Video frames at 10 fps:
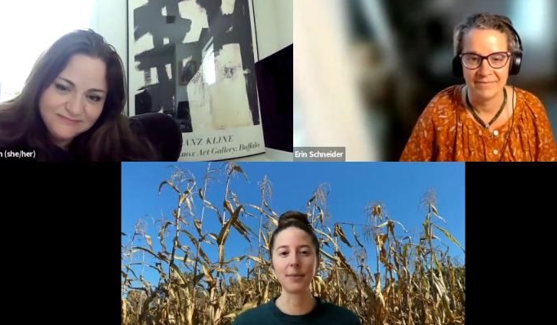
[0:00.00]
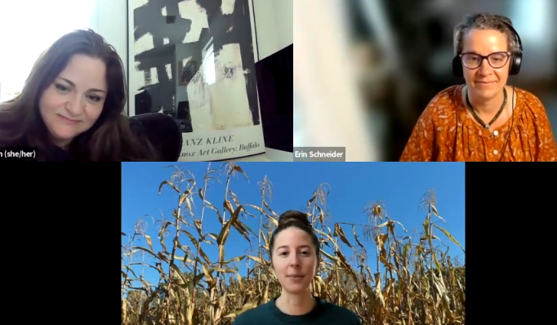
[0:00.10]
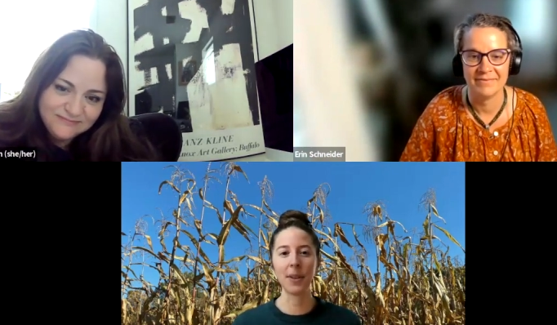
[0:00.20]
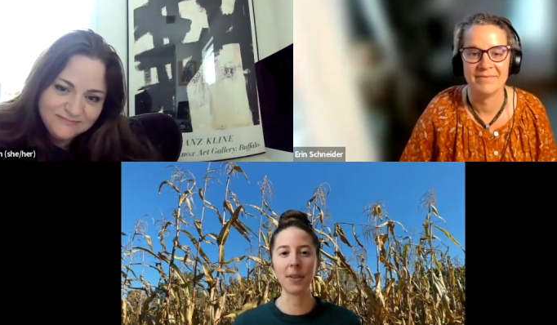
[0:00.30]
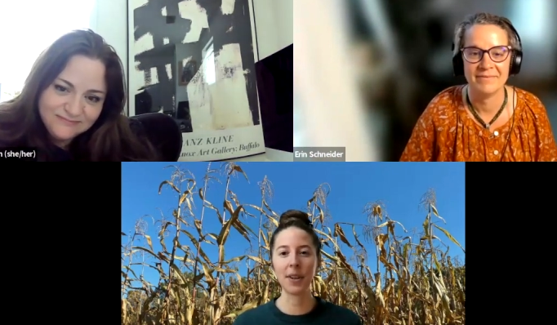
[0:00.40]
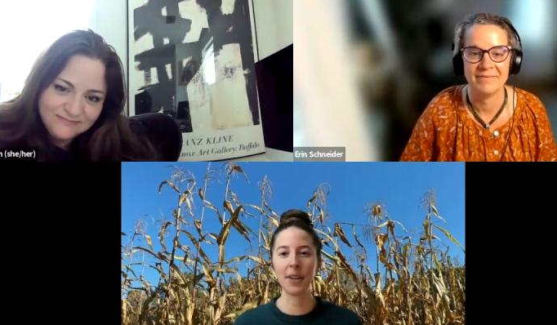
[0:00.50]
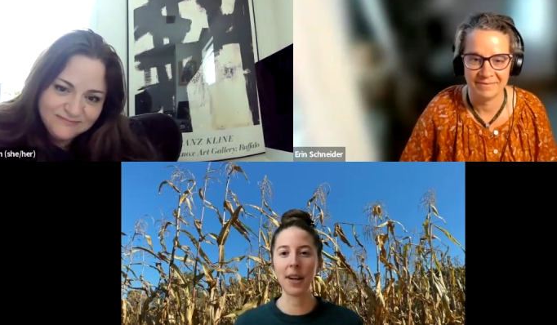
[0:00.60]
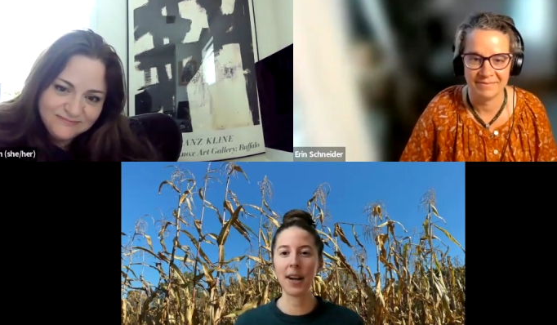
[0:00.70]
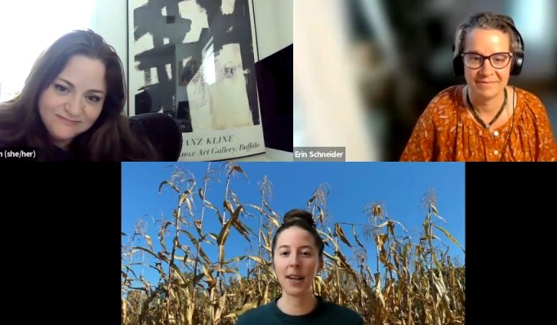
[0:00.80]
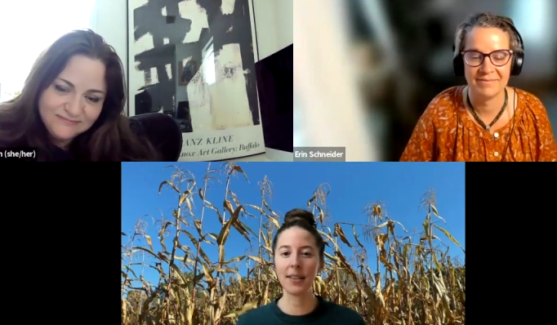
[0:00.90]
Speaker 1: whether or
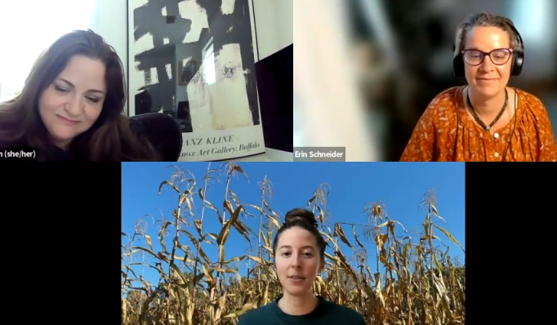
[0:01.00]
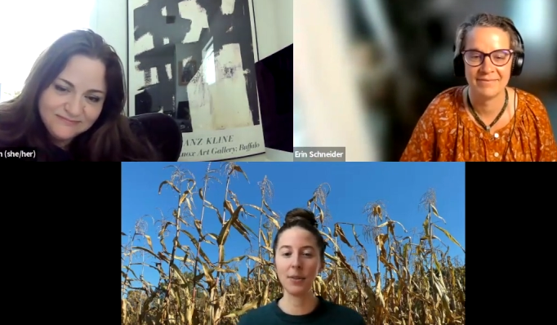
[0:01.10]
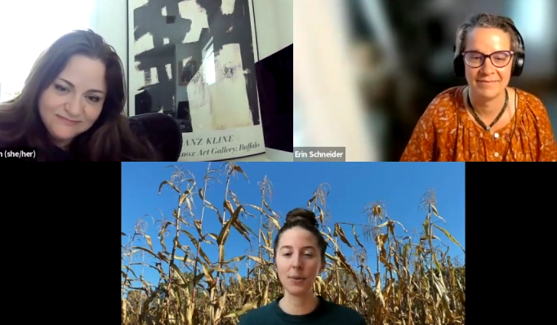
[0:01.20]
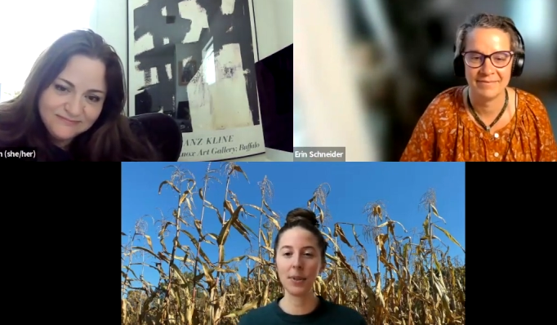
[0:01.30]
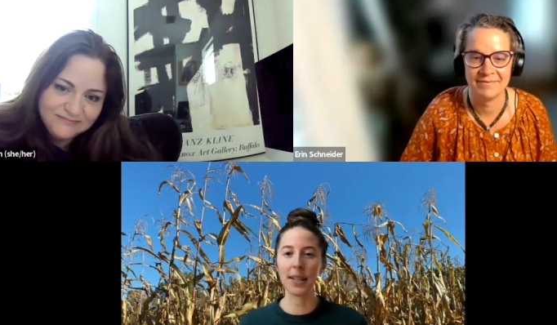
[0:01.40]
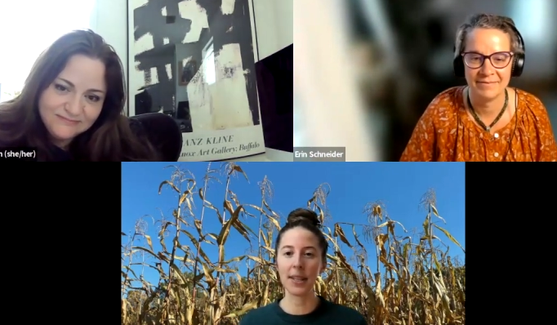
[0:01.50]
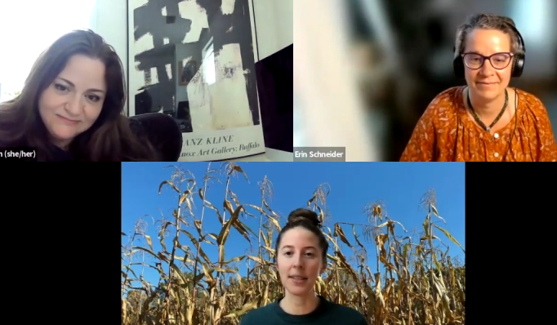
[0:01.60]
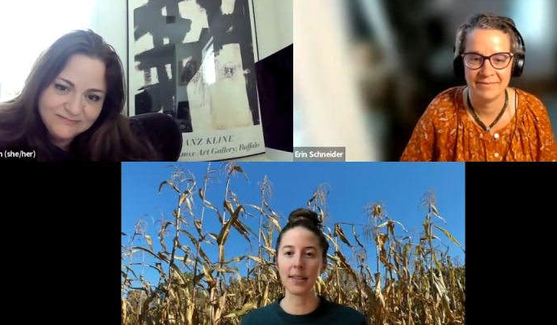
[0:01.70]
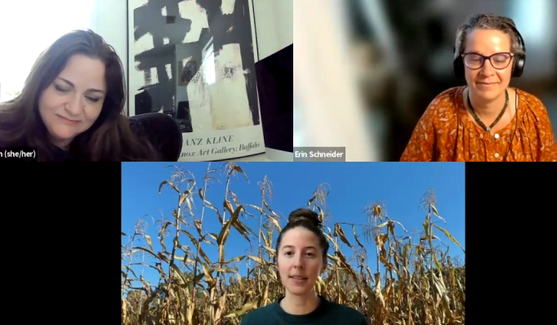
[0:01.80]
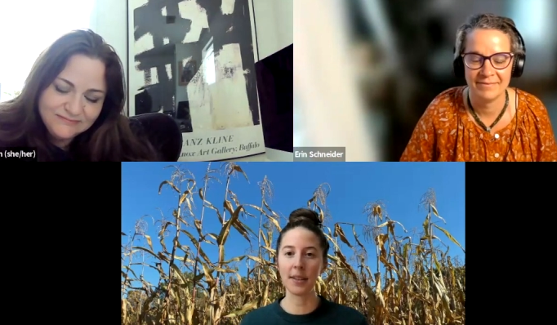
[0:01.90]
not you
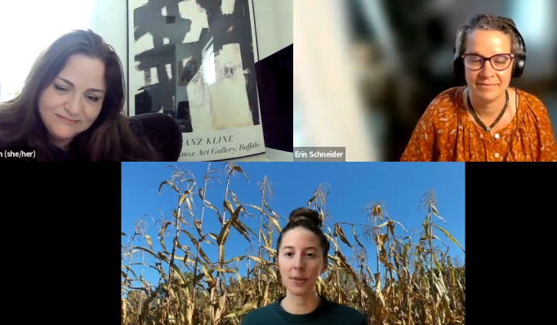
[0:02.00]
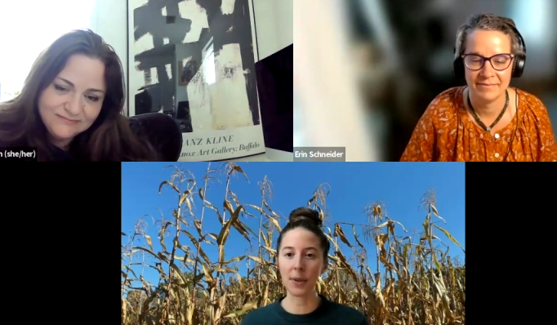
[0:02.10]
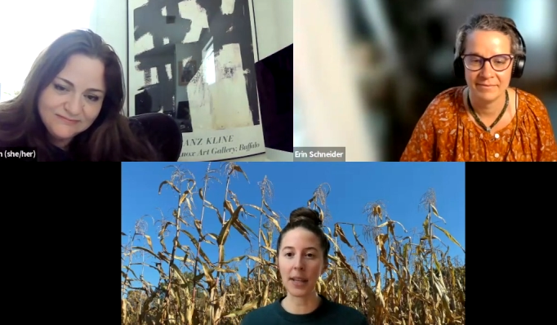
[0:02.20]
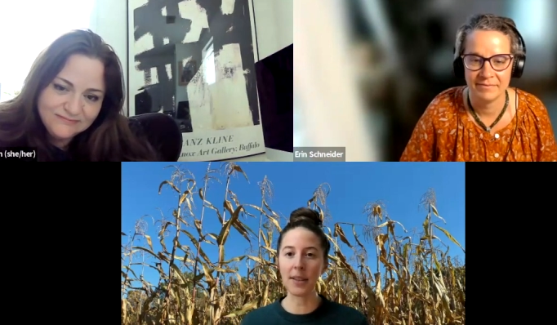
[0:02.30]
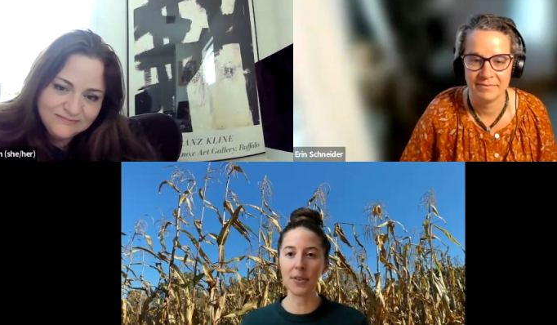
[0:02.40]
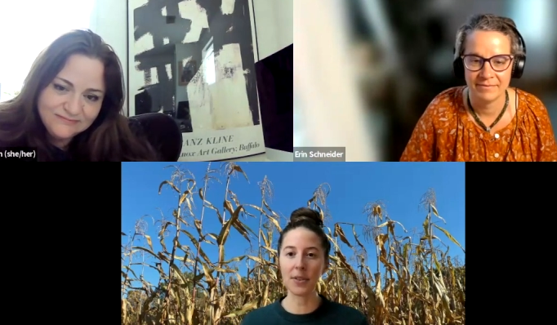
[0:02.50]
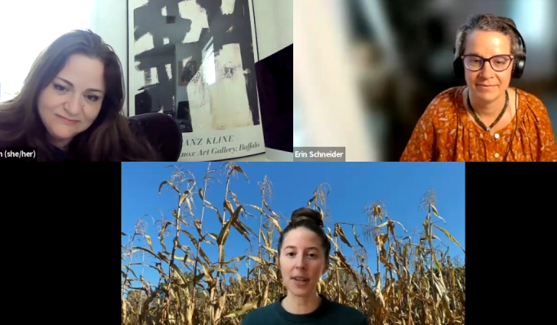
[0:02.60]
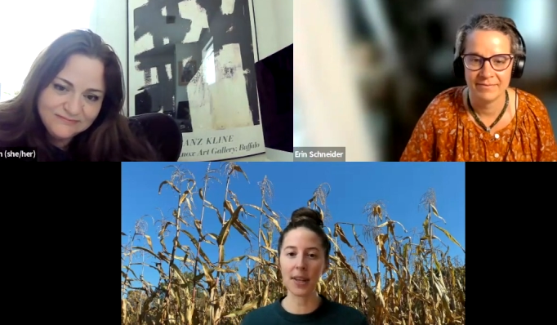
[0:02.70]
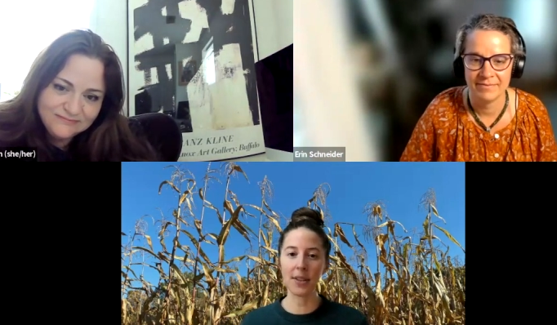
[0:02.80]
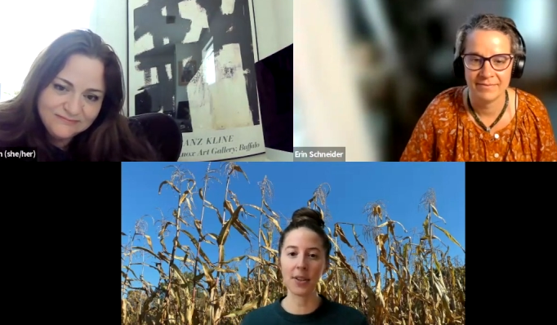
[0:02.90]
get a great yield
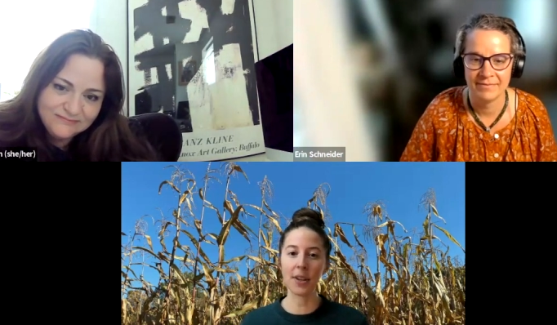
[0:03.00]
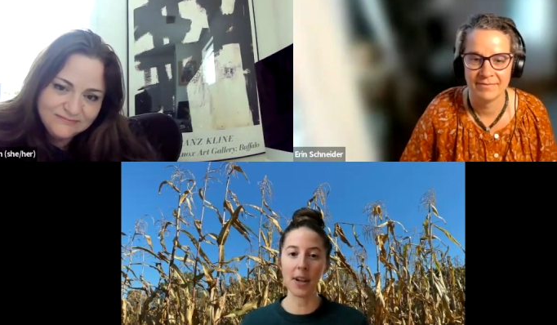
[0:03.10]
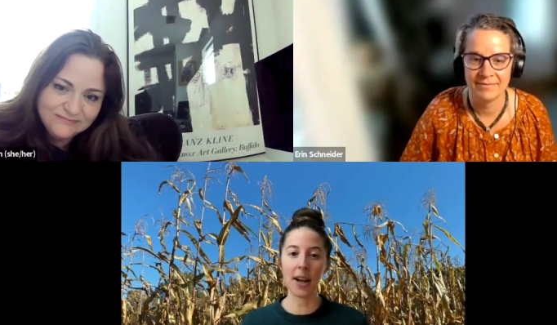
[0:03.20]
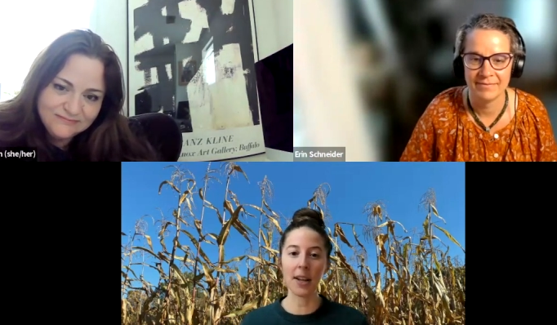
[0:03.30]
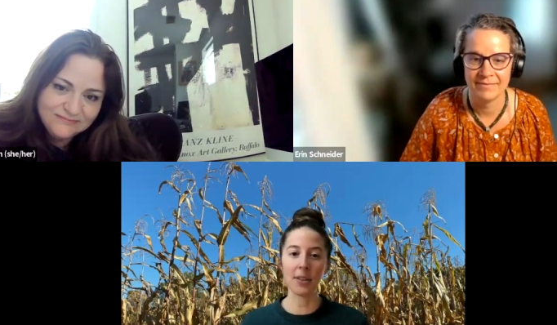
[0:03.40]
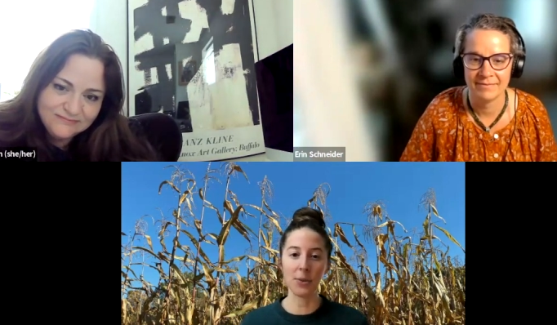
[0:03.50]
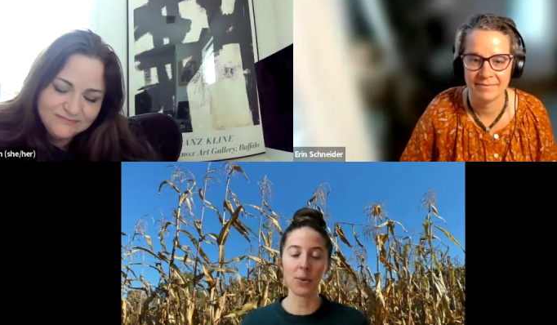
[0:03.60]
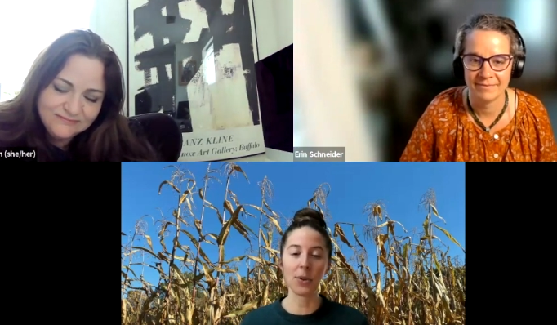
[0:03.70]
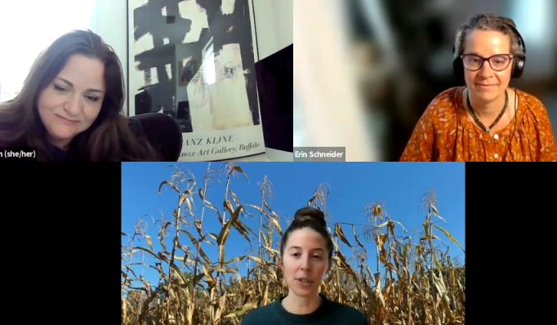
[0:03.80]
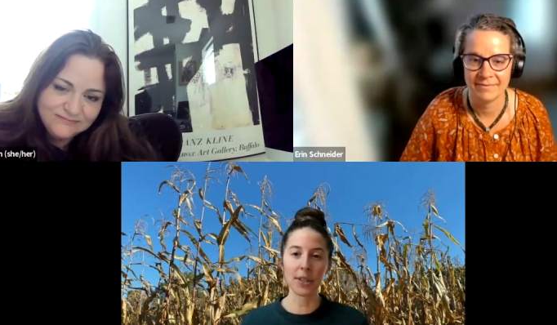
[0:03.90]
that year or not you
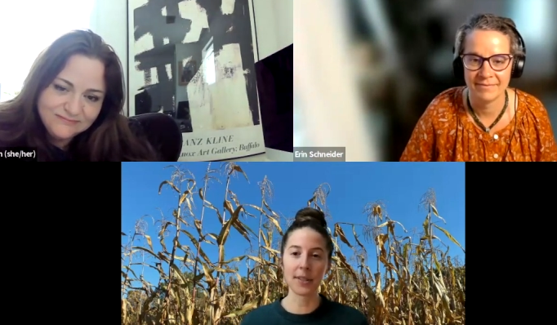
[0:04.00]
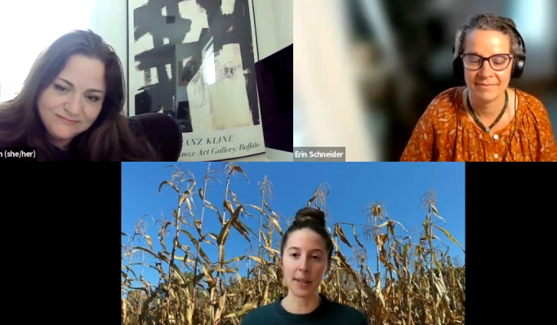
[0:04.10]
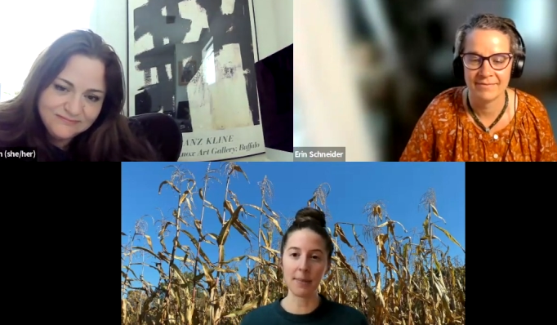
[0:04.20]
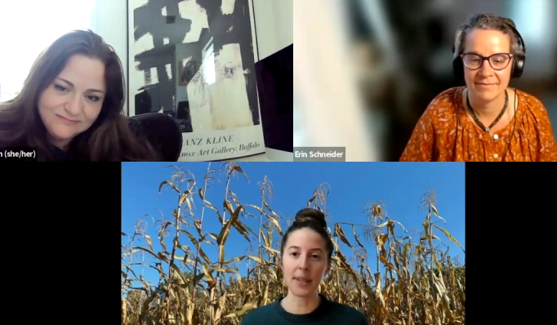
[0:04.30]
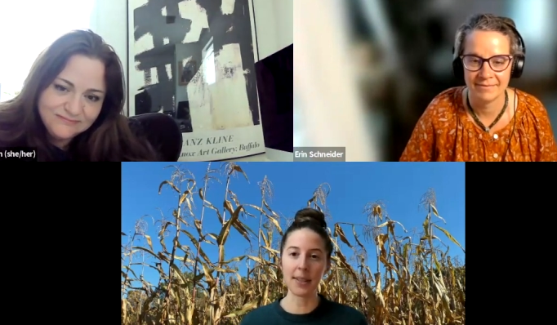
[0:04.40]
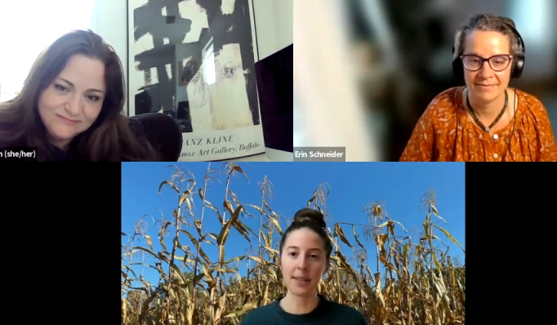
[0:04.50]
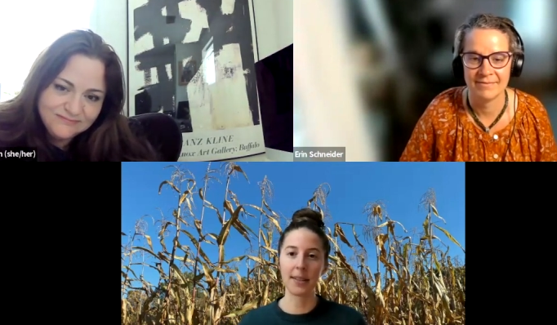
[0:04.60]
will learn something